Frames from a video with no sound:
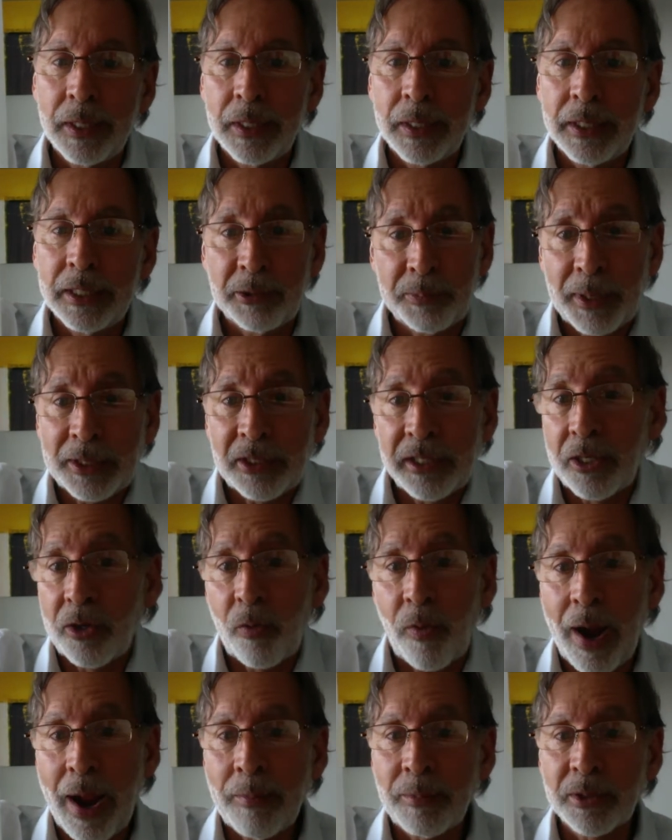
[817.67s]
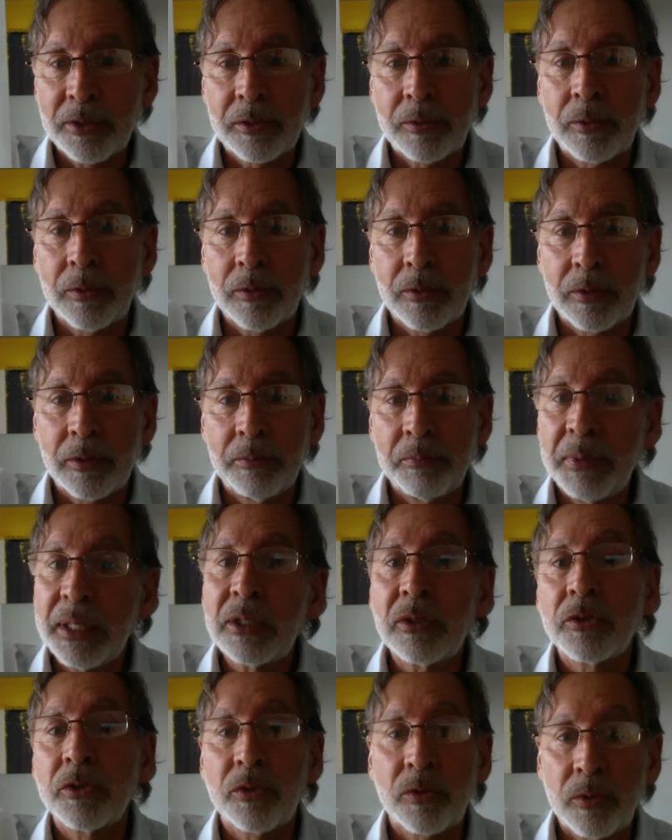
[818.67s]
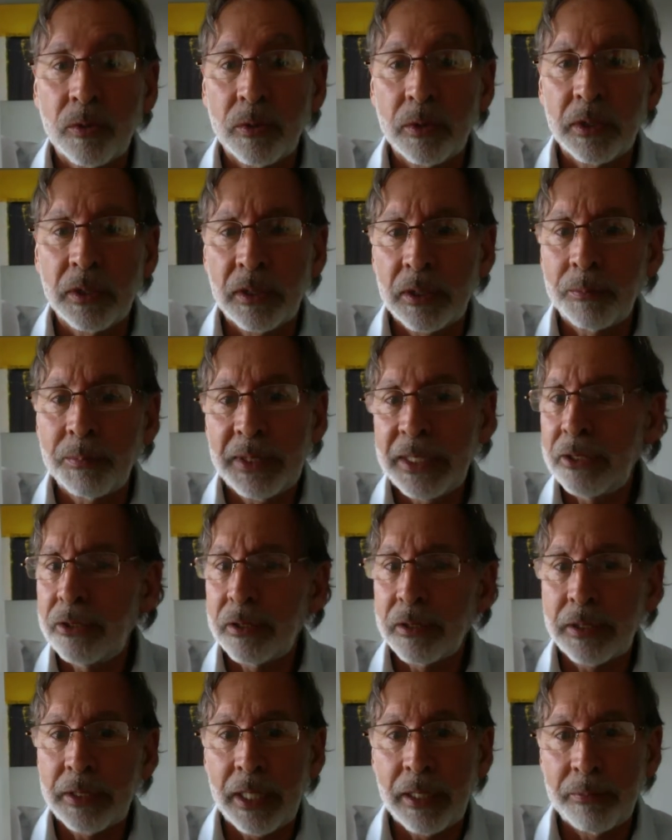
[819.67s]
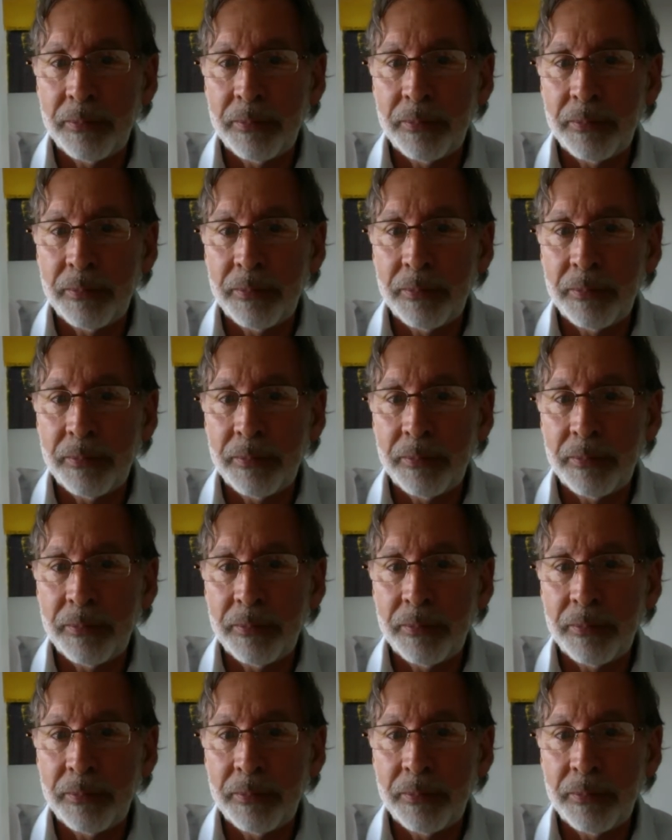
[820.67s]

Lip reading: especially in grammar school or in middle school, and some teachers saying,